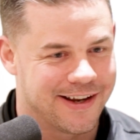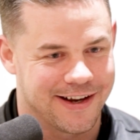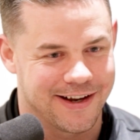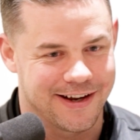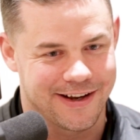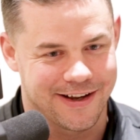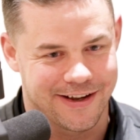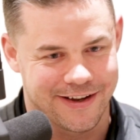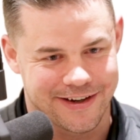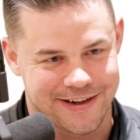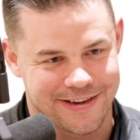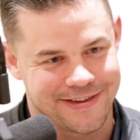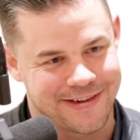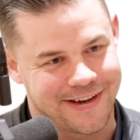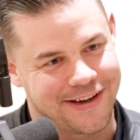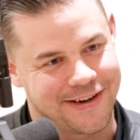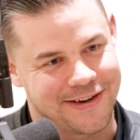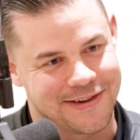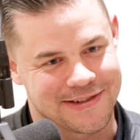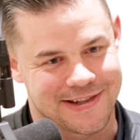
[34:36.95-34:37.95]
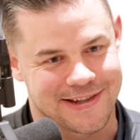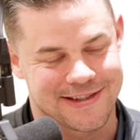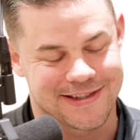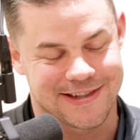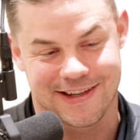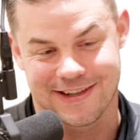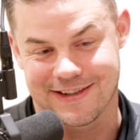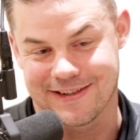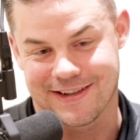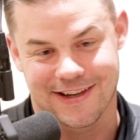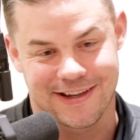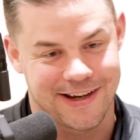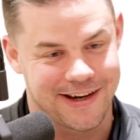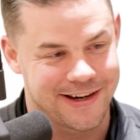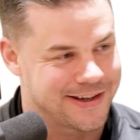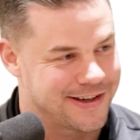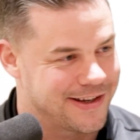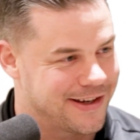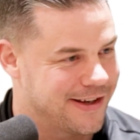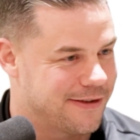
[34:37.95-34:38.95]
All I can tell you is it's in
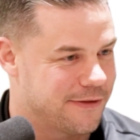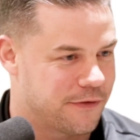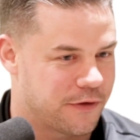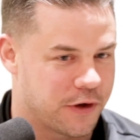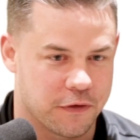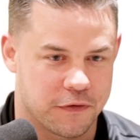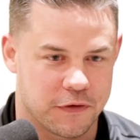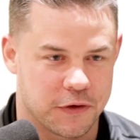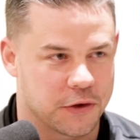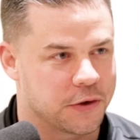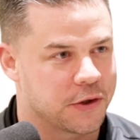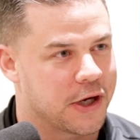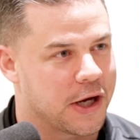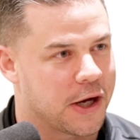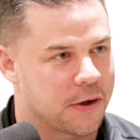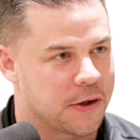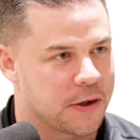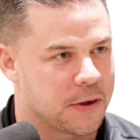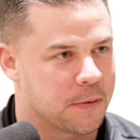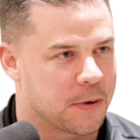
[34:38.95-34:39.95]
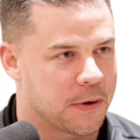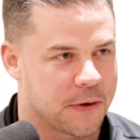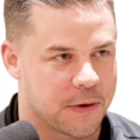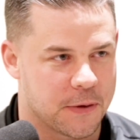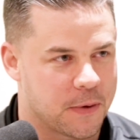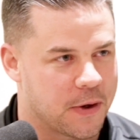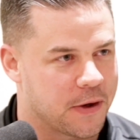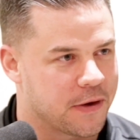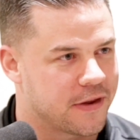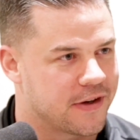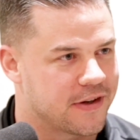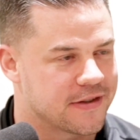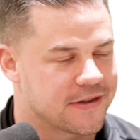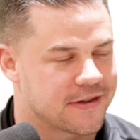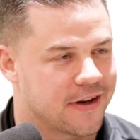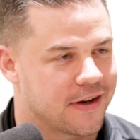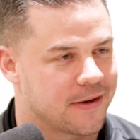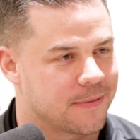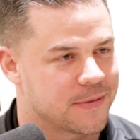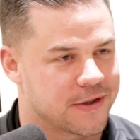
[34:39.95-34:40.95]
Connecticut, Fairfield County, one of the wealthiest
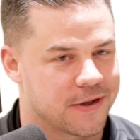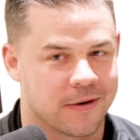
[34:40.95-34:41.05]
times.